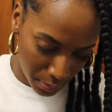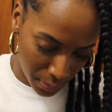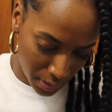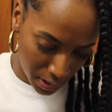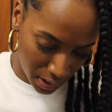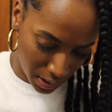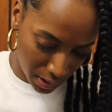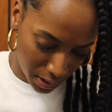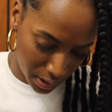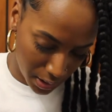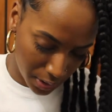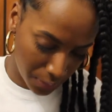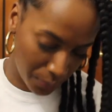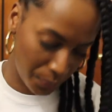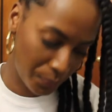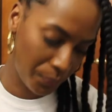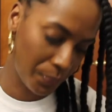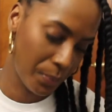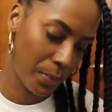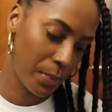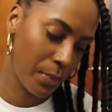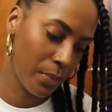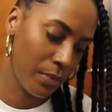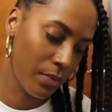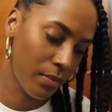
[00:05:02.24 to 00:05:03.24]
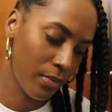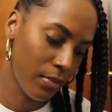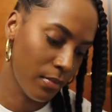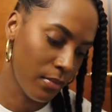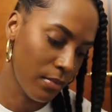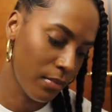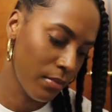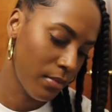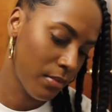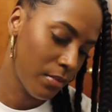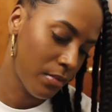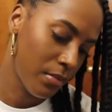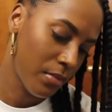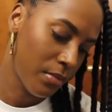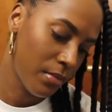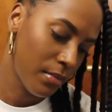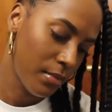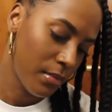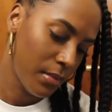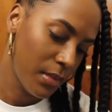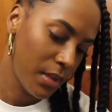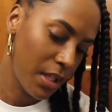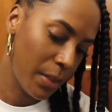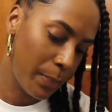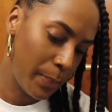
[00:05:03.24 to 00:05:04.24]
me
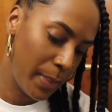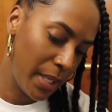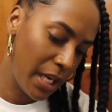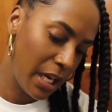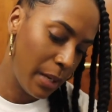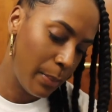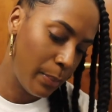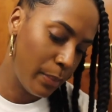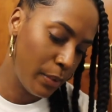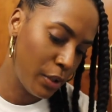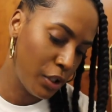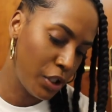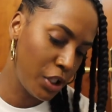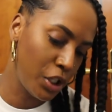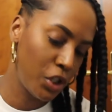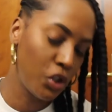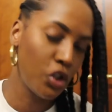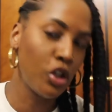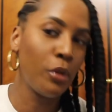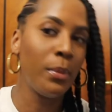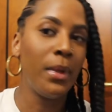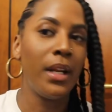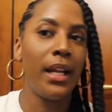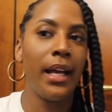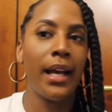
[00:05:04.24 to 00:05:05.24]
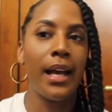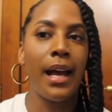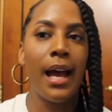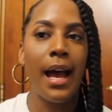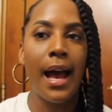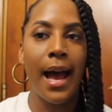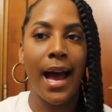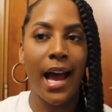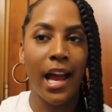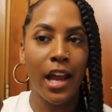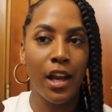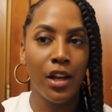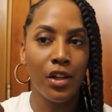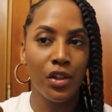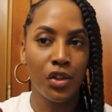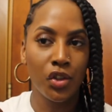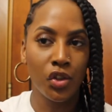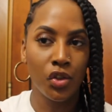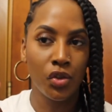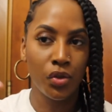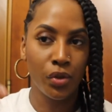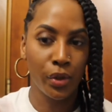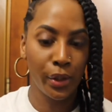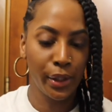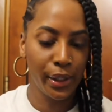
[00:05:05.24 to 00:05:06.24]
the paper and she showed me a high
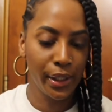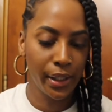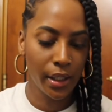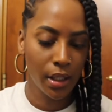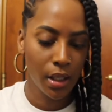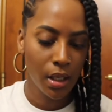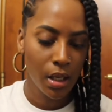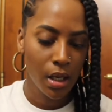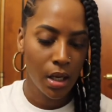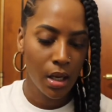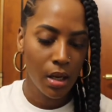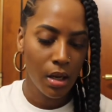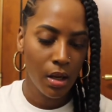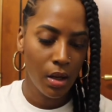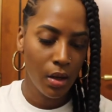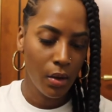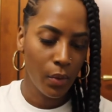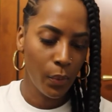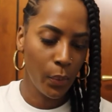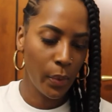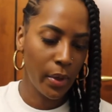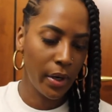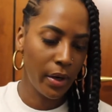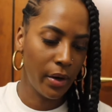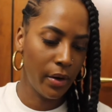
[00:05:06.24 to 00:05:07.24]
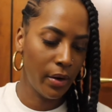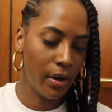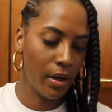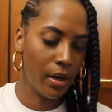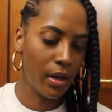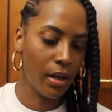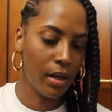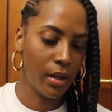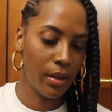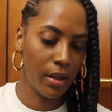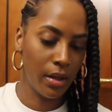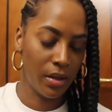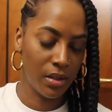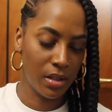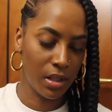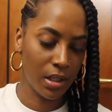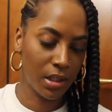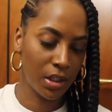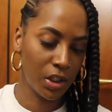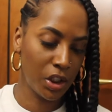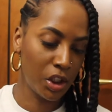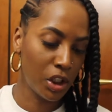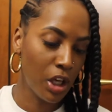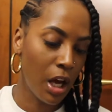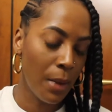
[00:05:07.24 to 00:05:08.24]
street where there's
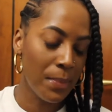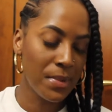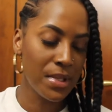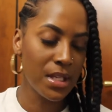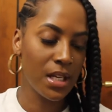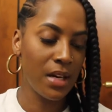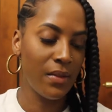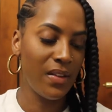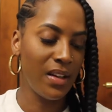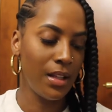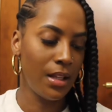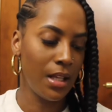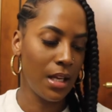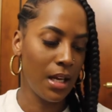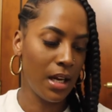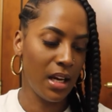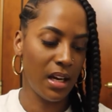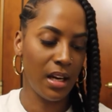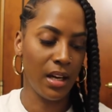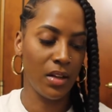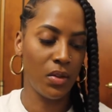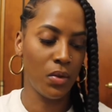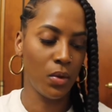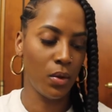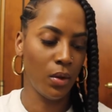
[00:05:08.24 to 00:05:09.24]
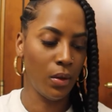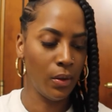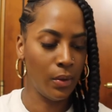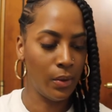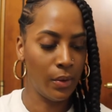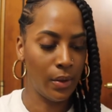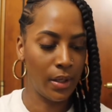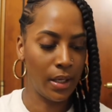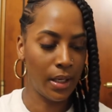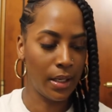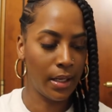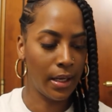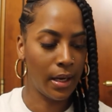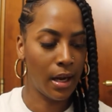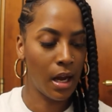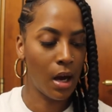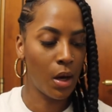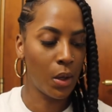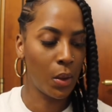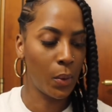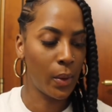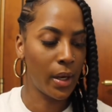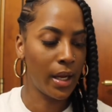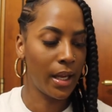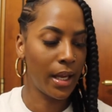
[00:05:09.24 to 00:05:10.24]
all the shops and everything, and I told her, okay,
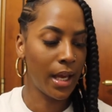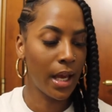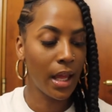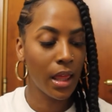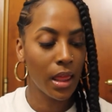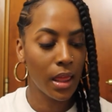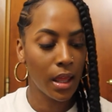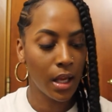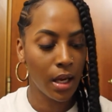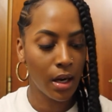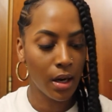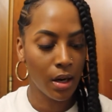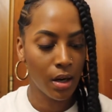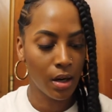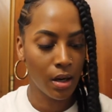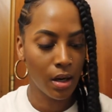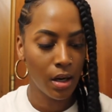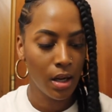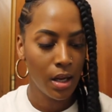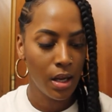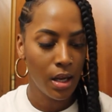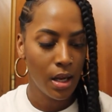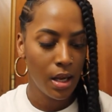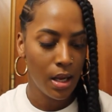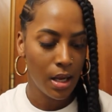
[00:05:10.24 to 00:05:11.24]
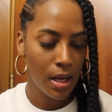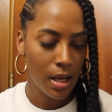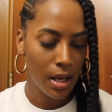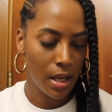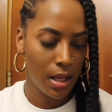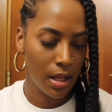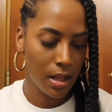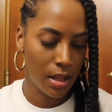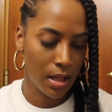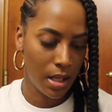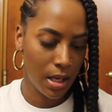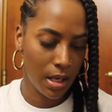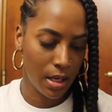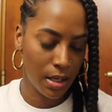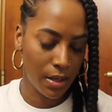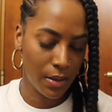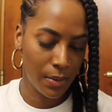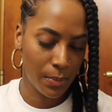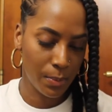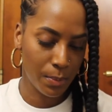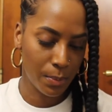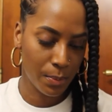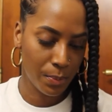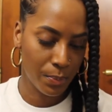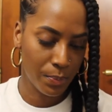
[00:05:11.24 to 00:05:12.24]
how do I get there? And
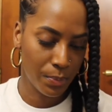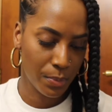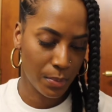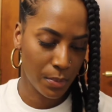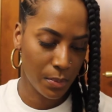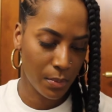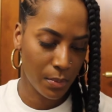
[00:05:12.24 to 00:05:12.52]
then